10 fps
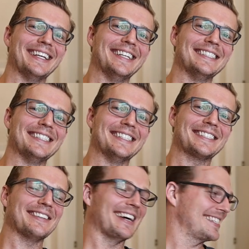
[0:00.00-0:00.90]
Isn't this
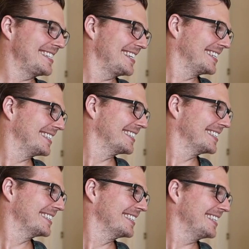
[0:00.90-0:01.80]
crazy?
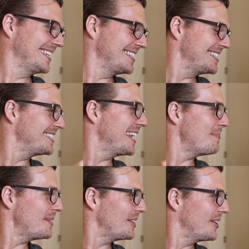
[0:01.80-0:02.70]
You're just a
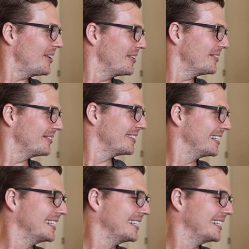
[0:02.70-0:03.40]
happy girl.